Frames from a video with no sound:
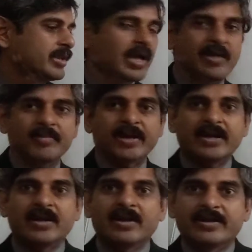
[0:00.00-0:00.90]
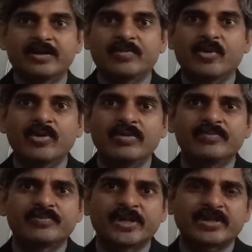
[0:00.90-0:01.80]
embedded learner board.
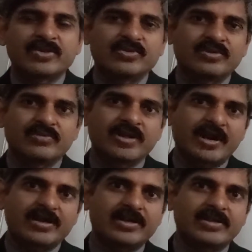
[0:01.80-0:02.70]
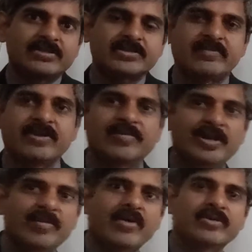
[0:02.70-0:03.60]
I think there are details
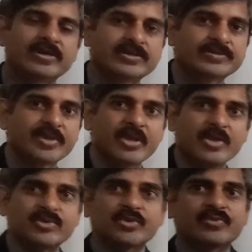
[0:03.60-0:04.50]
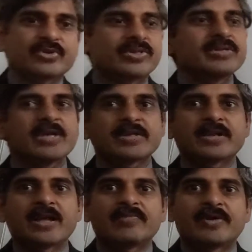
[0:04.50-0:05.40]
available about it. So this has
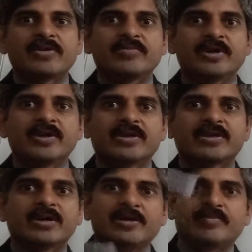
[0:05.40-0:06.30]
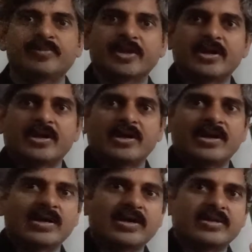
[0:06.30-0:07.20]
an alphanumeric
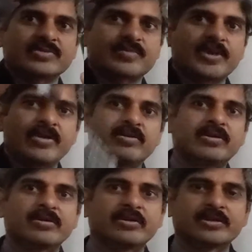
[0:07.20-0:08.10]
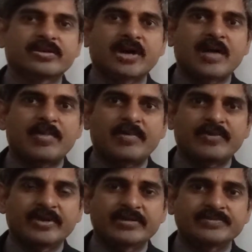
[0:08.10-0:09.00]
display on the top of it,